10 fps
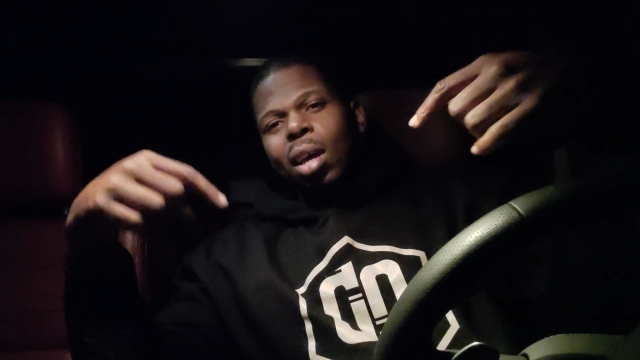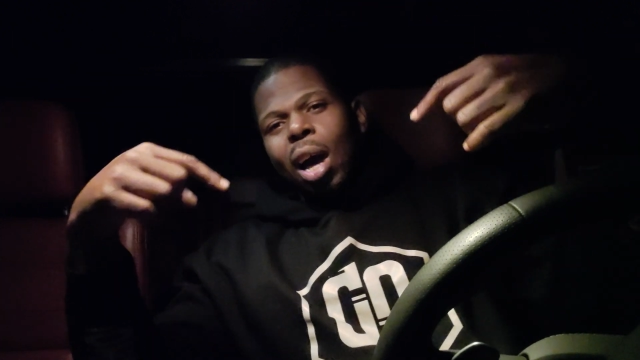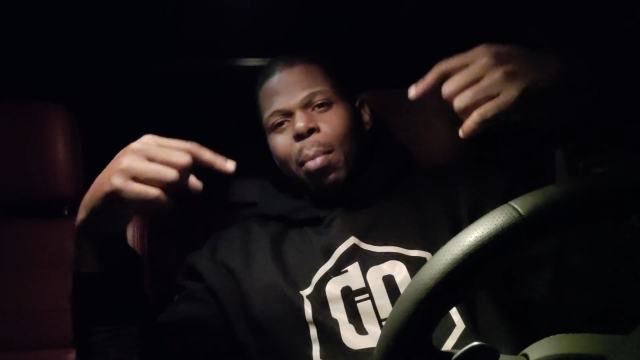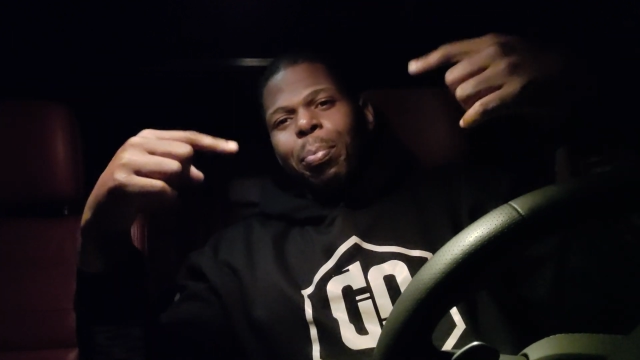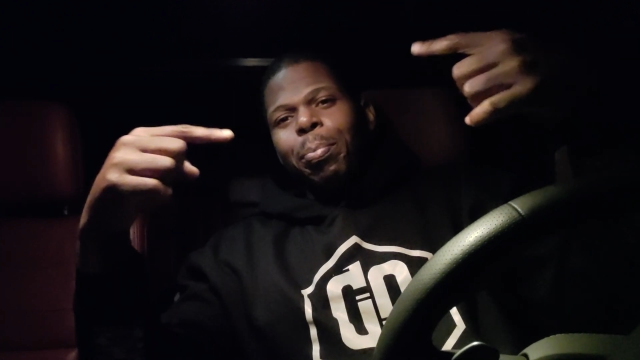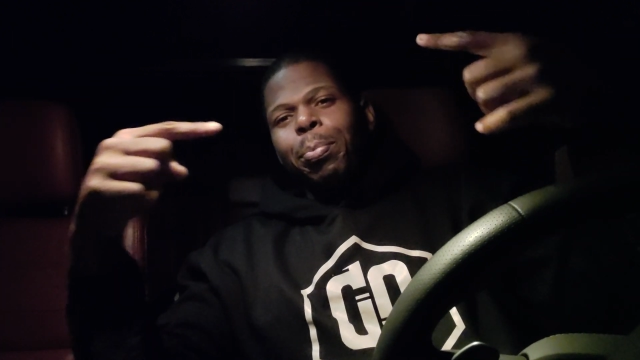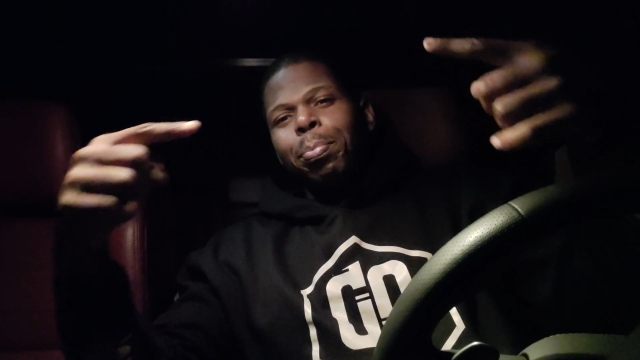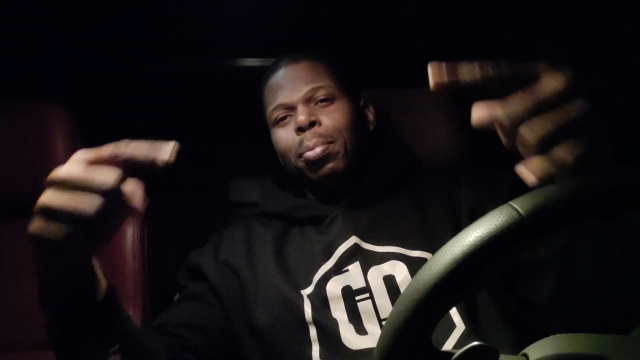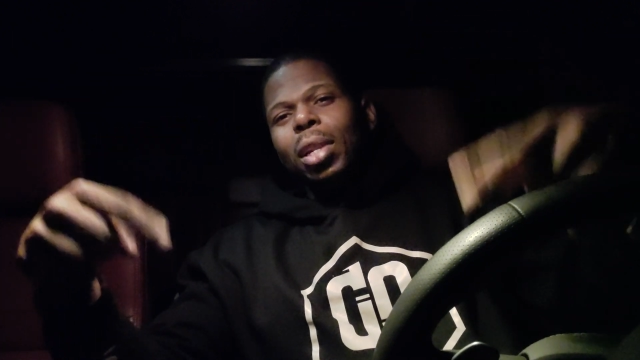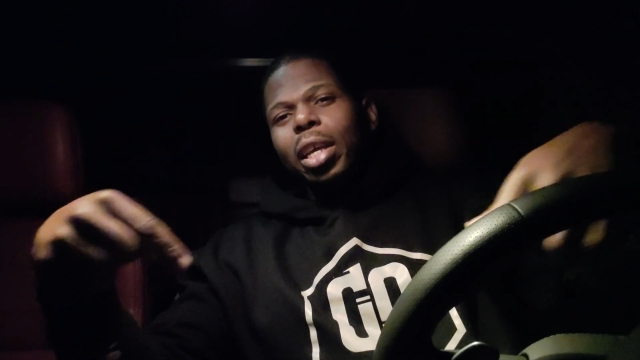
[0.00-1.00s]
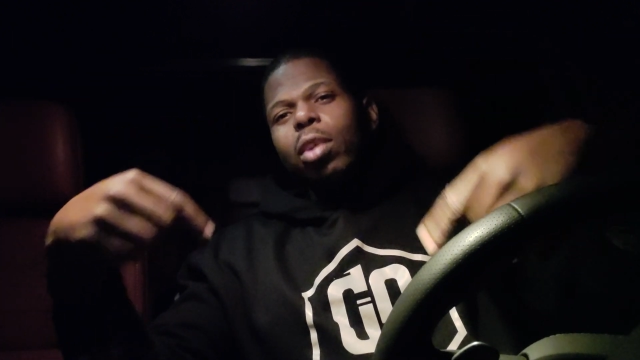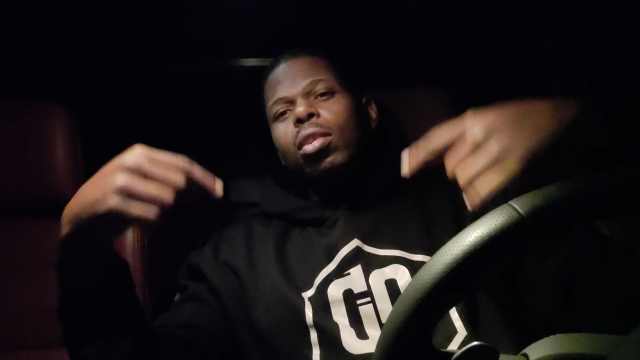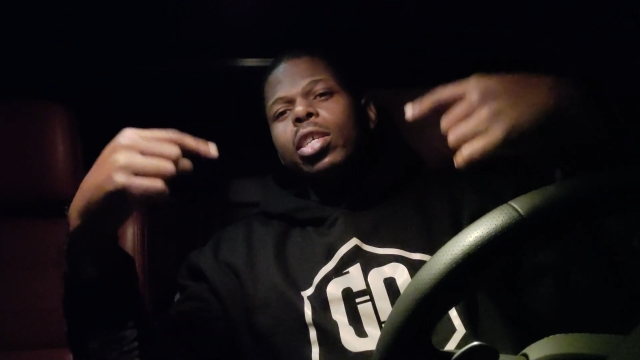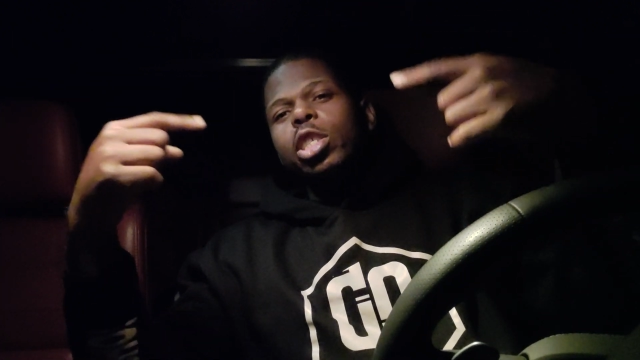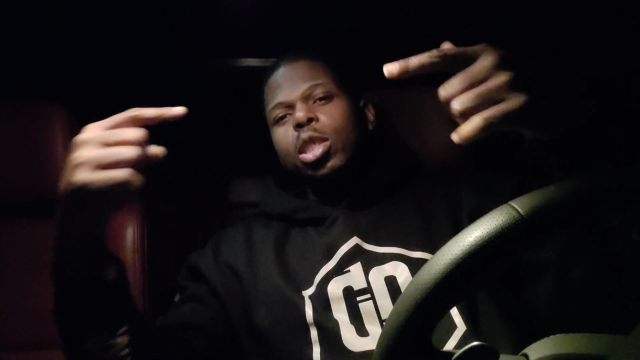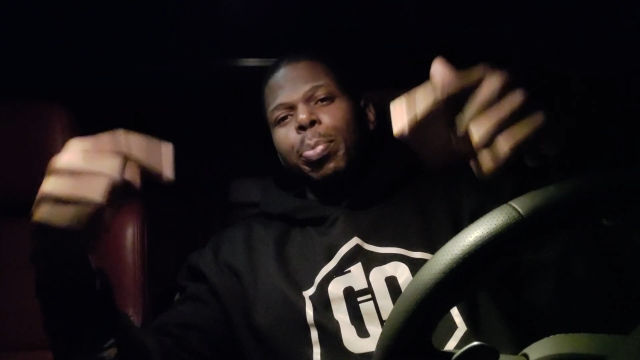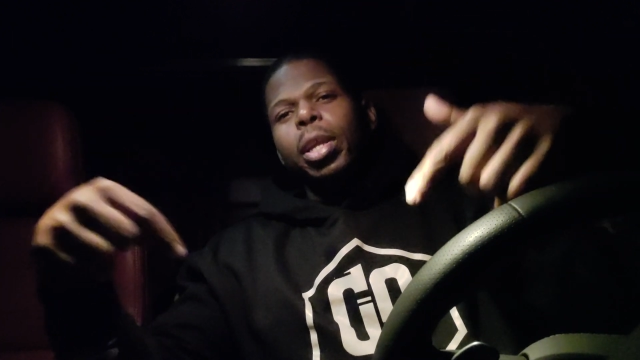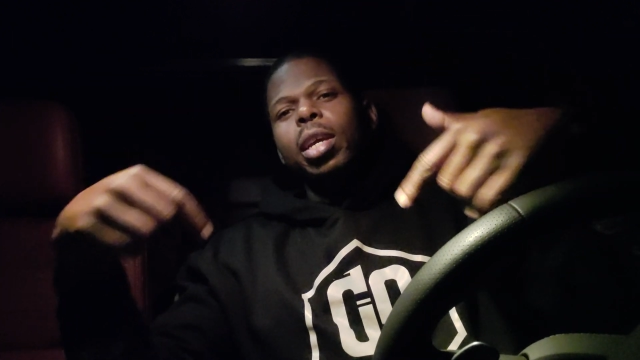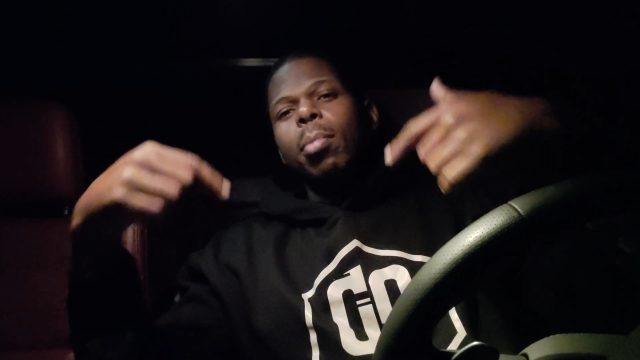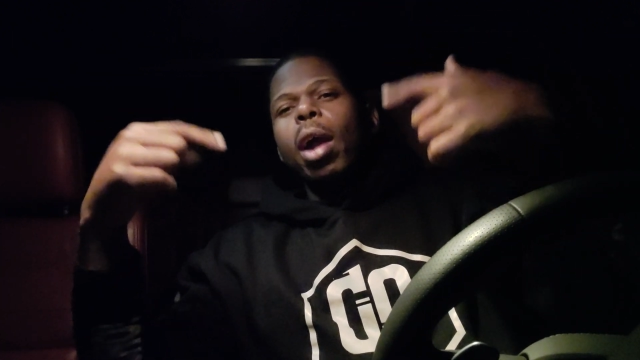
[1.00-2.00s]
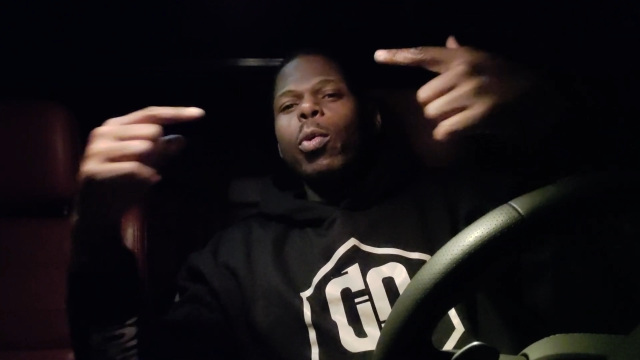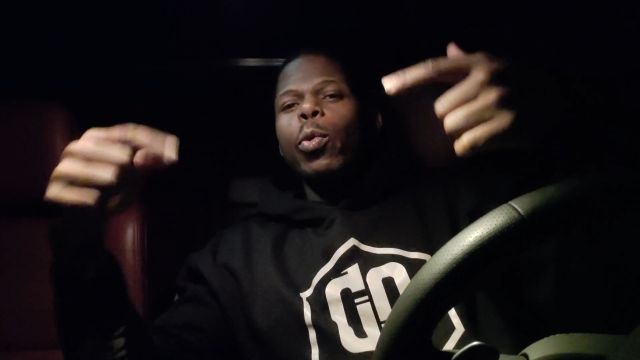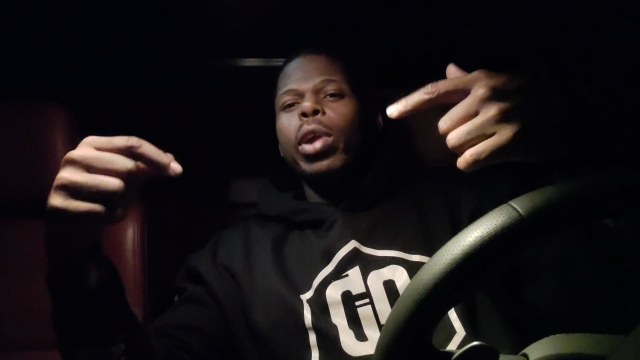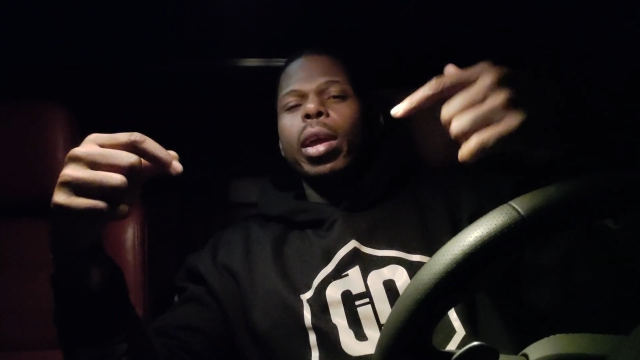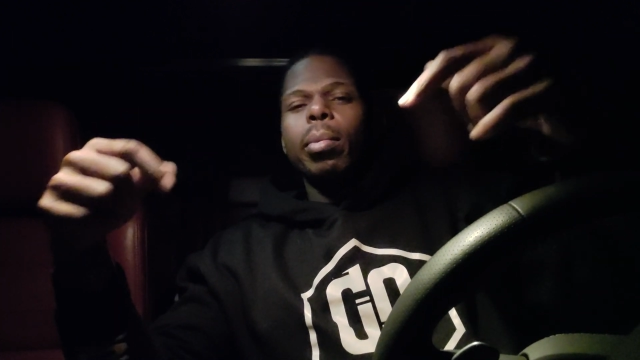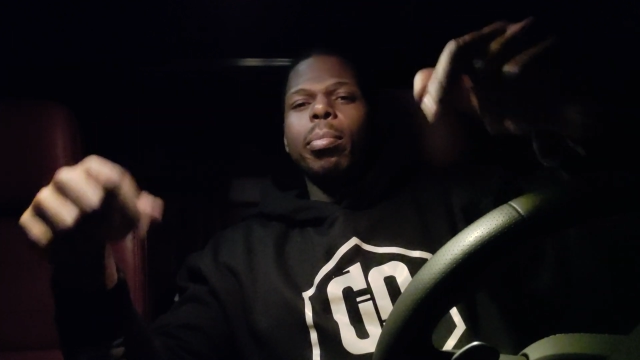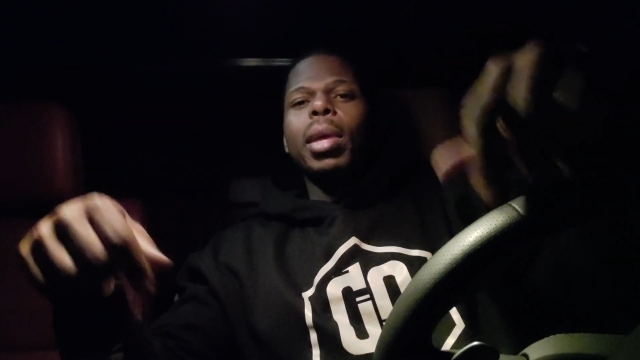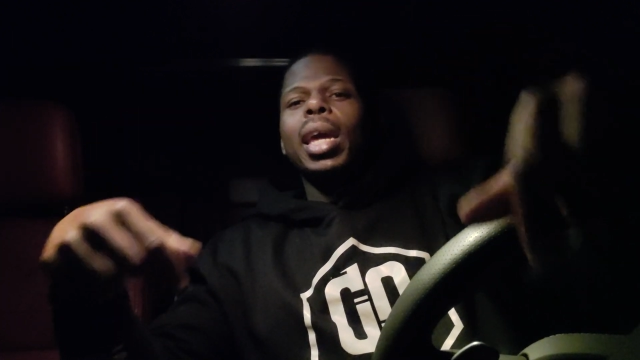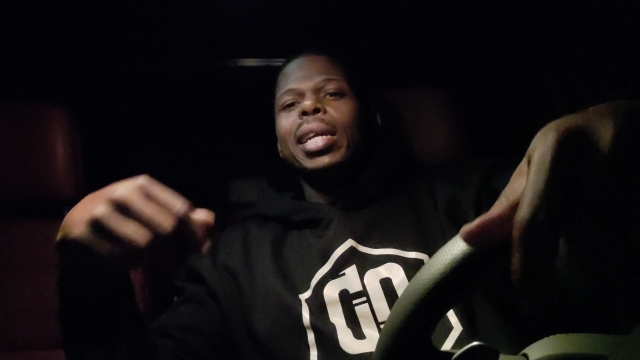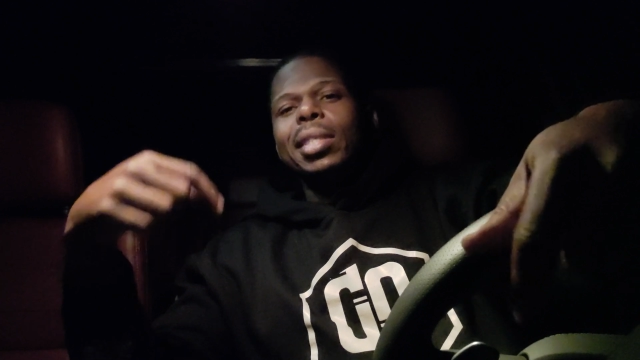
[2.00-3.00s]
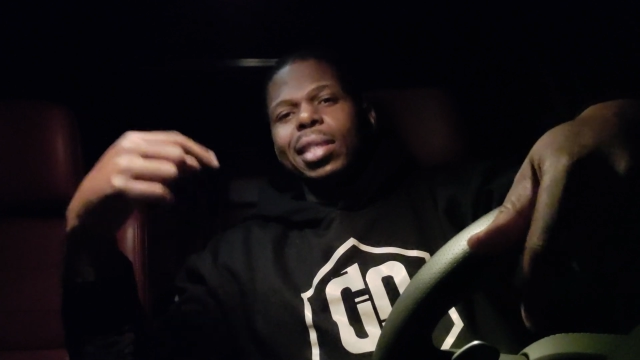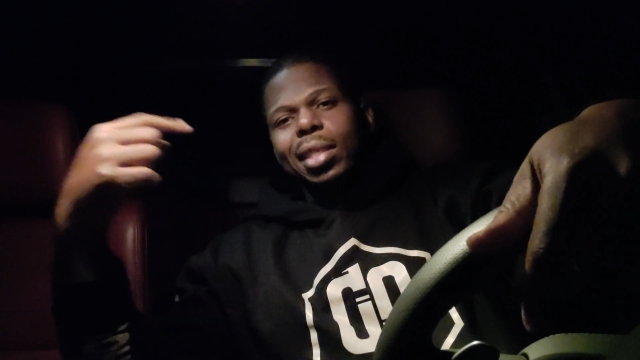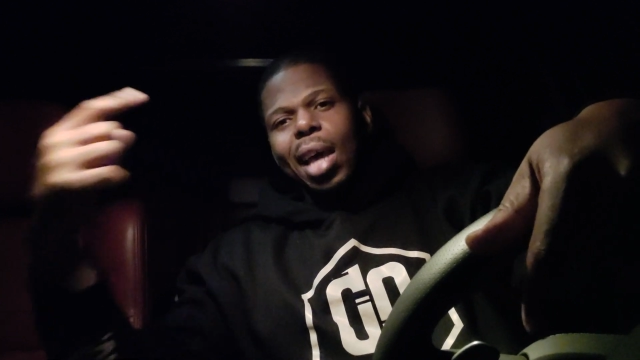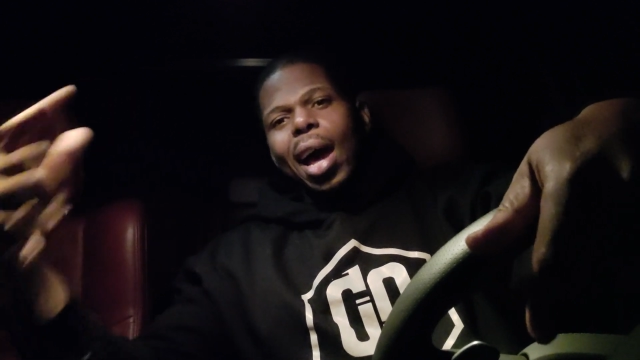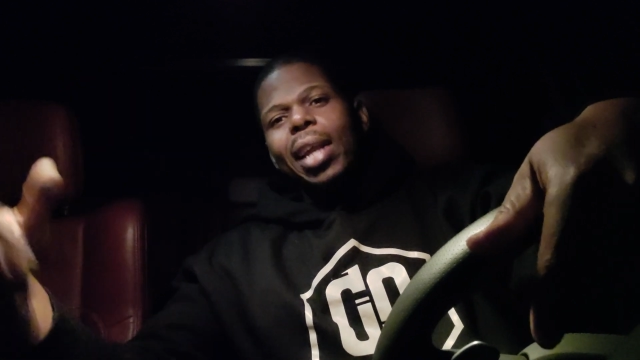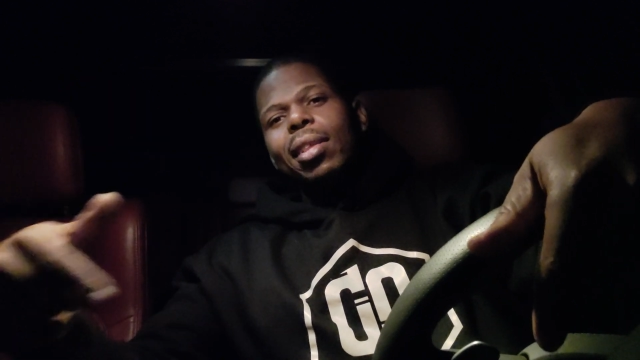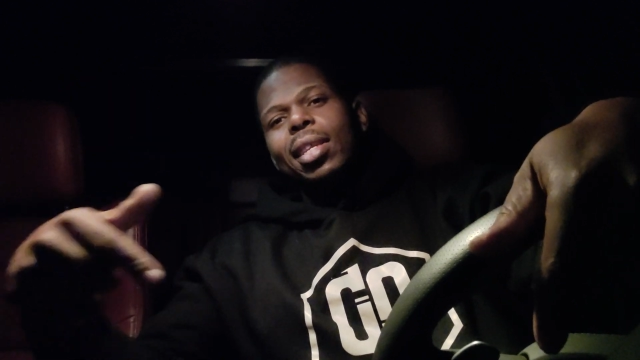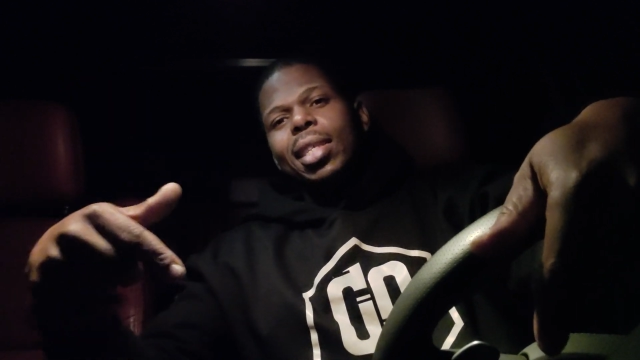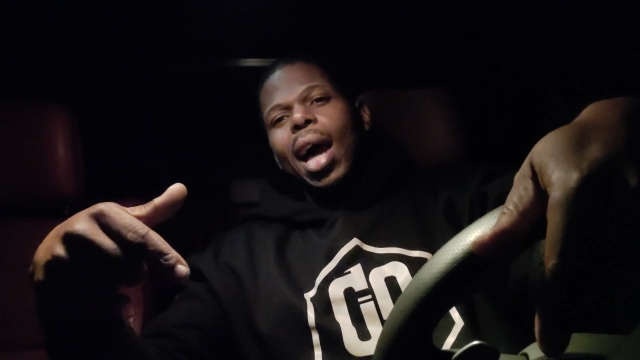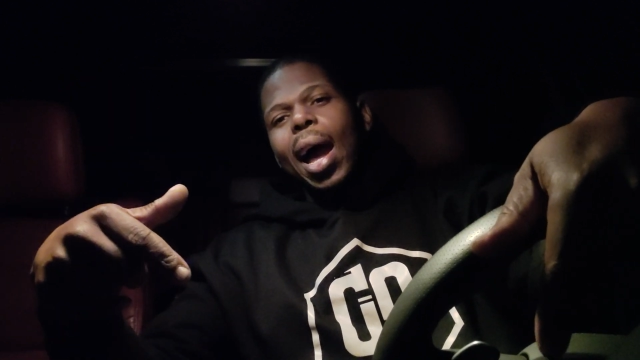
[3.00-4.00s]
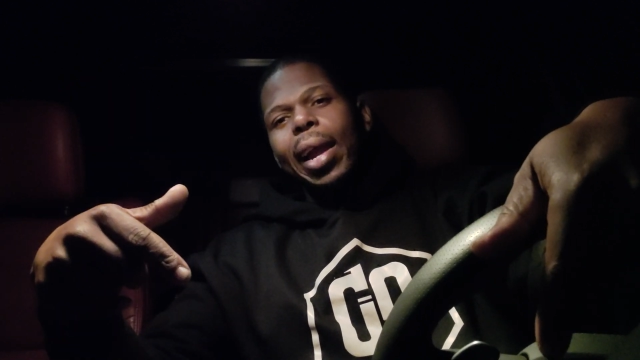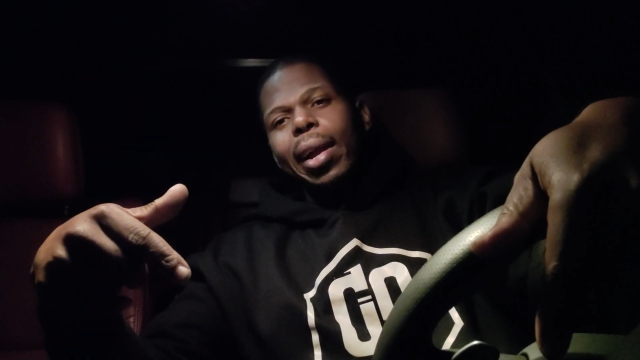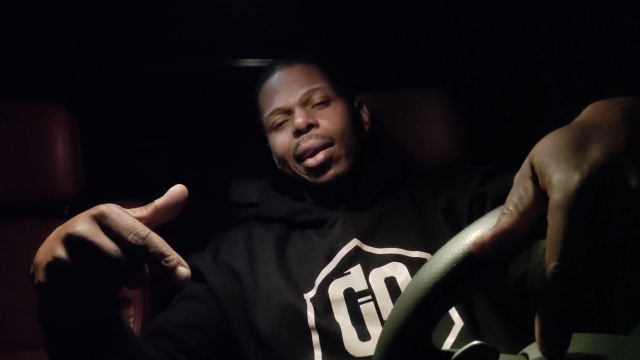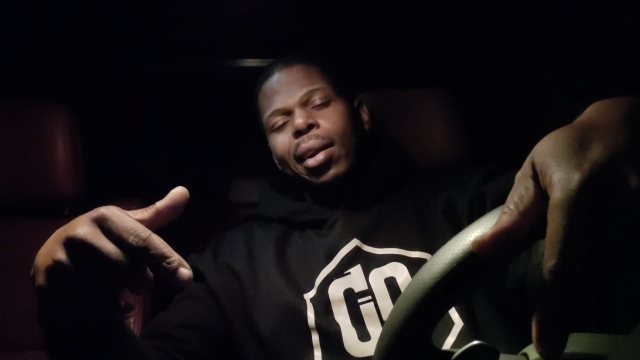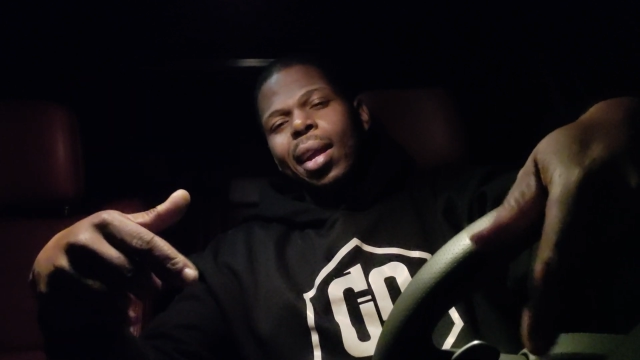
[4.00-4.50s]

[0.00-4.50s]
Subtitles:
I'm literally spinning my rim inside of the tire,